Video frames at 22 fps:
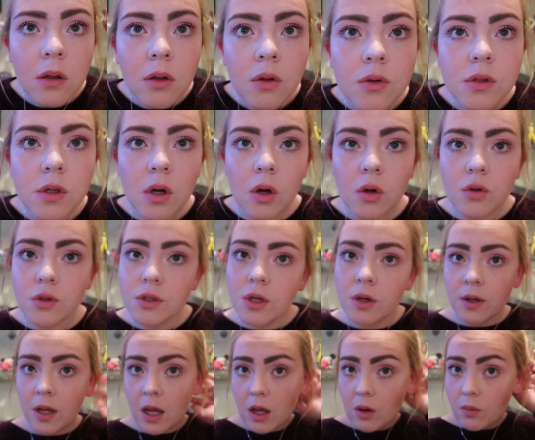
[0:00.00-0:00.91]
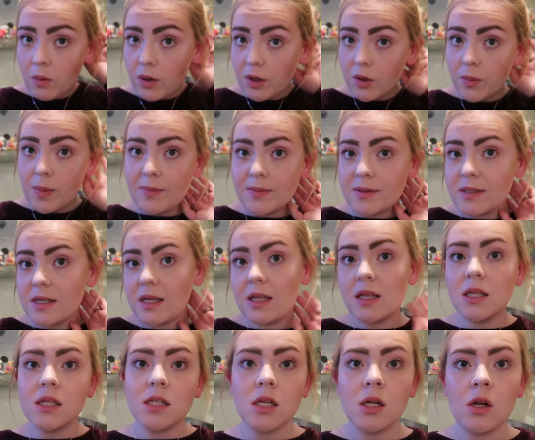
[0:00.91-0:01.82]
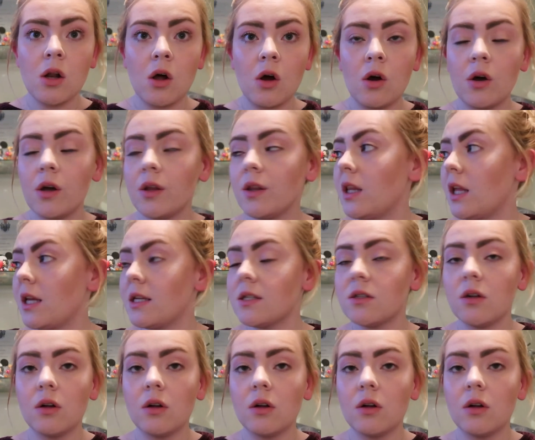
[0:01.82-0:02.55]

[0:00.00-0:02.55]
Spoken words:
So don't know how well you're about to see this in this